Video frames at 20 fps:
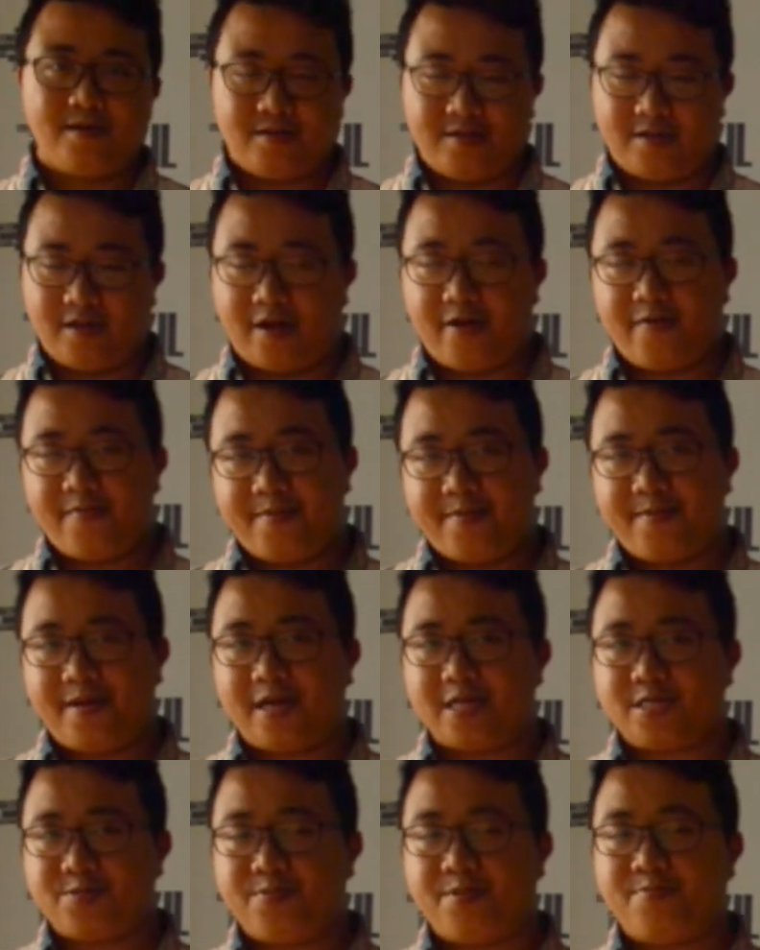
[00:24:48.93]
The government
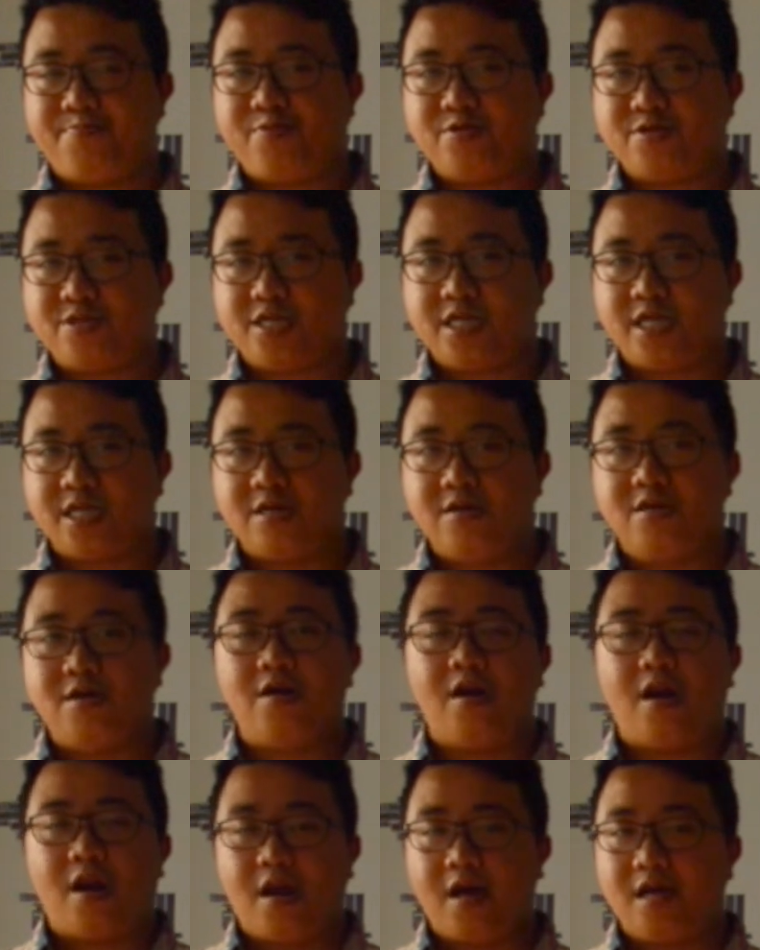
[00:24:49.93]
has been pushing
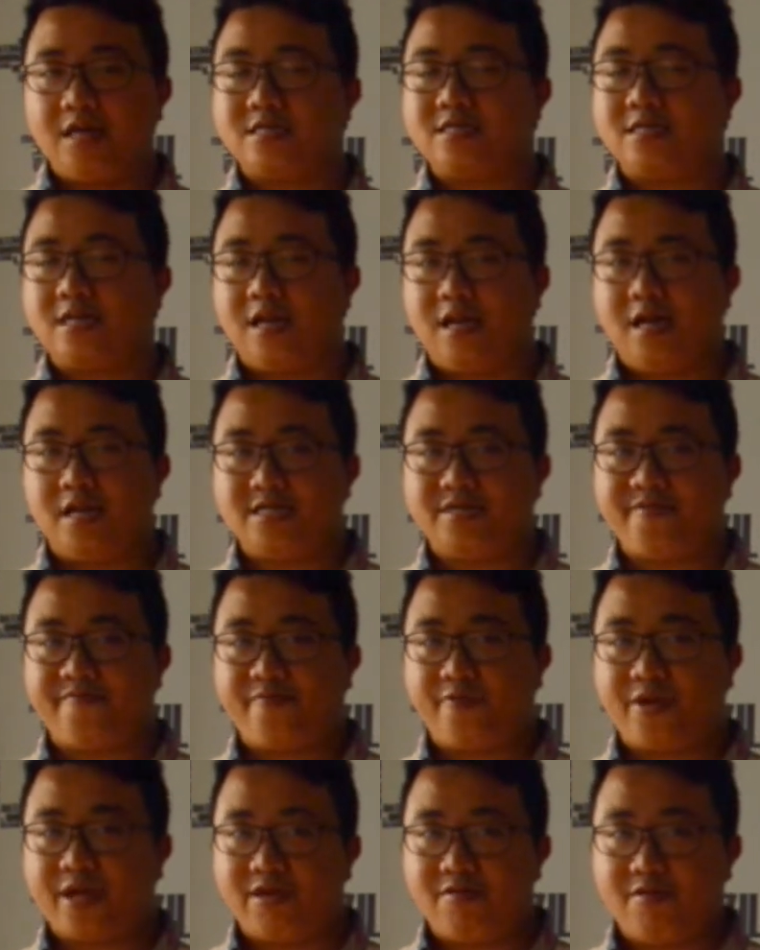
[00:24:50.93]
lots and lots of
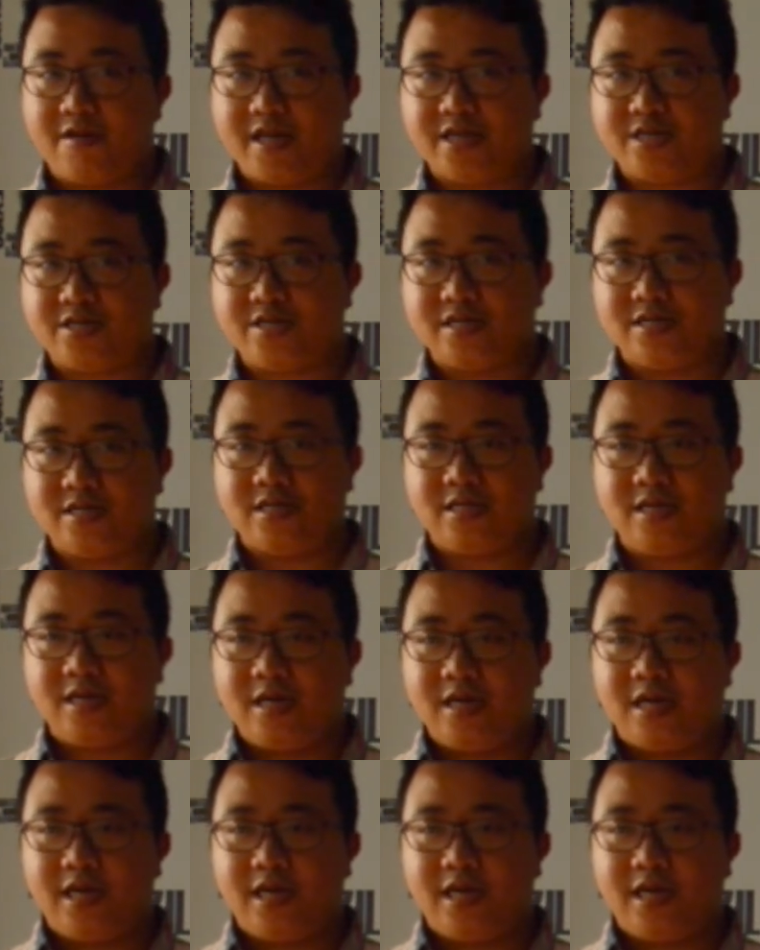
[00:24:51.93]
regulations